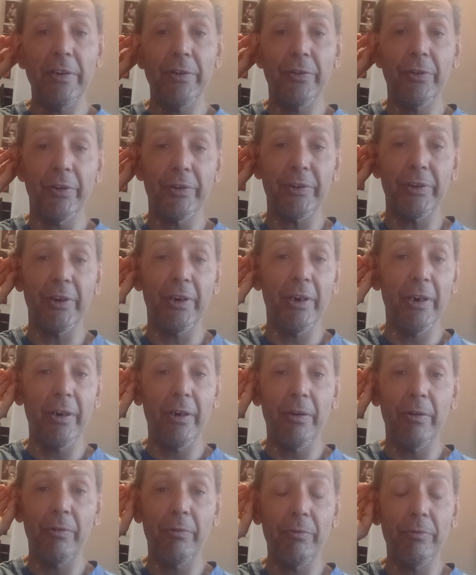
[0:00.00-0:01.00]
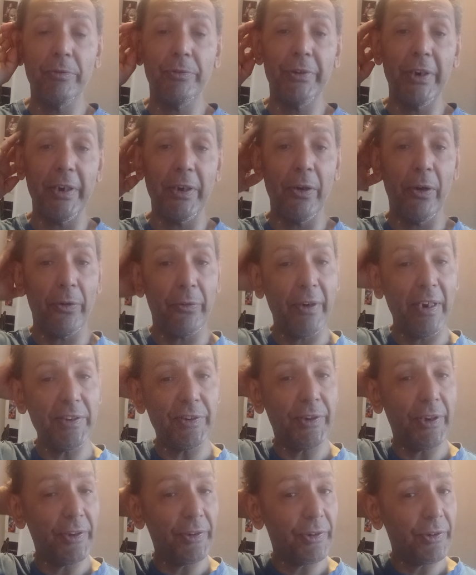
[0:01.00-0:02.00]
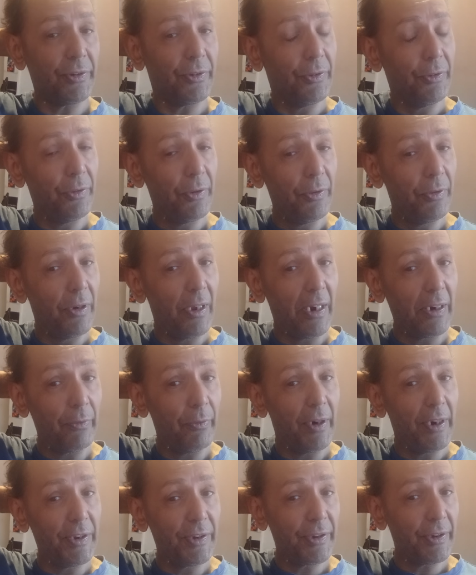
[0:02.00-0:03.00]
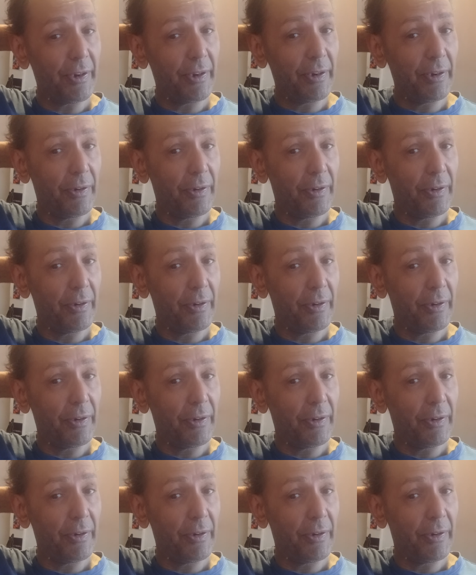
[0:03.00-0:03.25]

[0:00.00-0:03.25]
You've got dreadlock Rastas who likewise